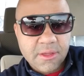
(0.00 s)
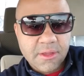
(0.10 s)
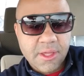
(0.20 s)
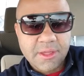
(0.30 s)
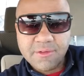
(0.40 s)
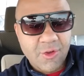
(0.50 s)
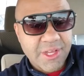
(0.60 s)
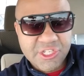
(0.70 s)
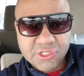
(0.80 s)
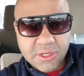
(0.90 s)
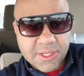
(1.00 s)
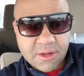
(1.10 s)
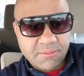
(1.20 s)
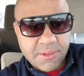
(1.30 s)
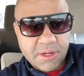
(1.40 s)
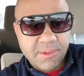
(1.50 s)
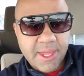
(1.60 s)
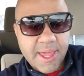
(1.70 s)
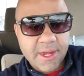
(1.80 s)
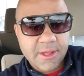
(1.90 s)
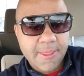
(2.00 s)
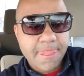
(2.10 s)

Even though I sucked at being a mechanic,